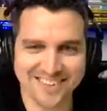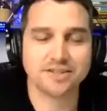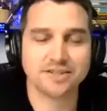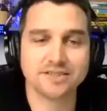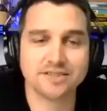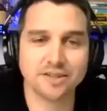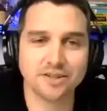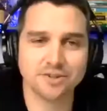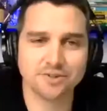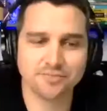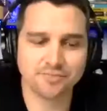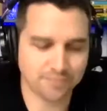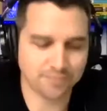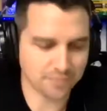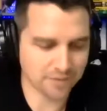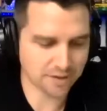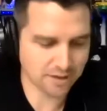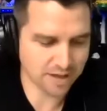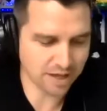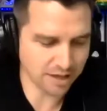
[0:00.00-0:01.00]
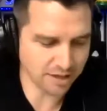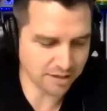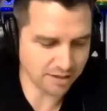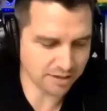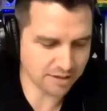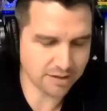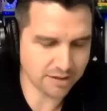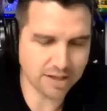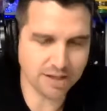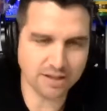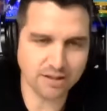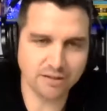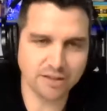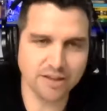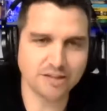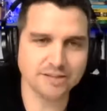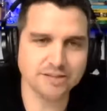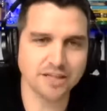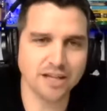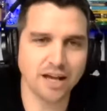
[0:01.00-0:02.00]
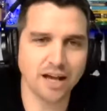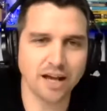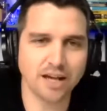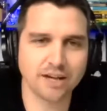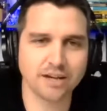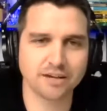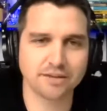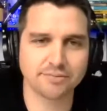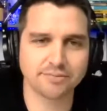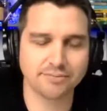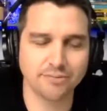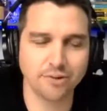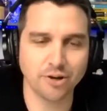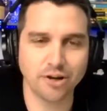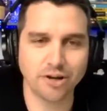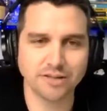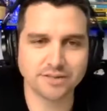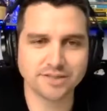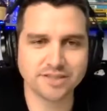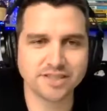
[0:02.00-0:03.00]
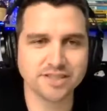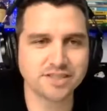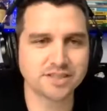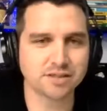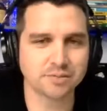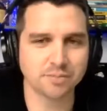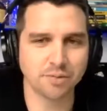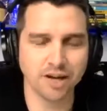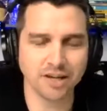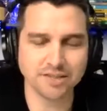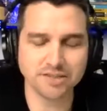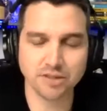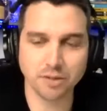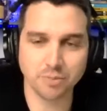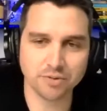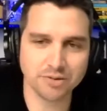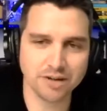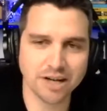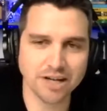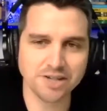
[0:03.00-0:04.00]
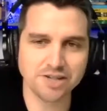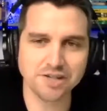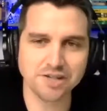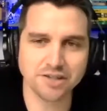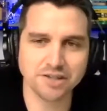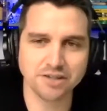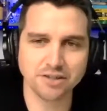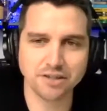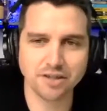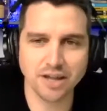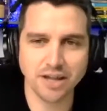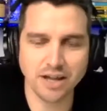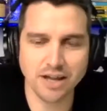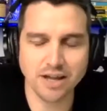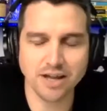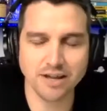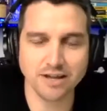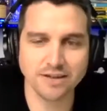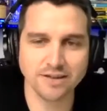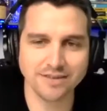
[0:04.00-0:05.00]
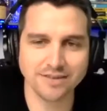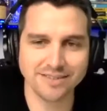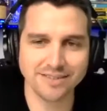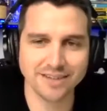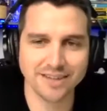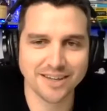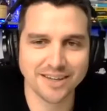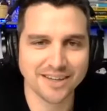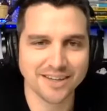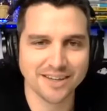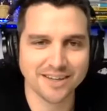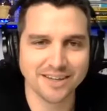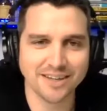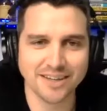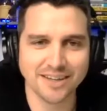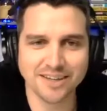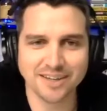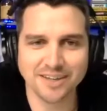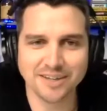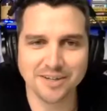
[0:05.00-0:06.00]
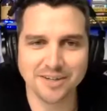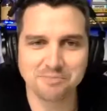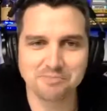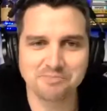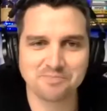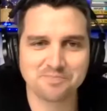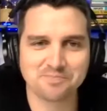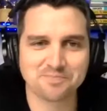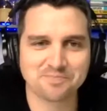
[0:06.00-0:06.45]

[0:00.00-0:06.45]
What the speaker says: So can things like we're a systemized operation and we're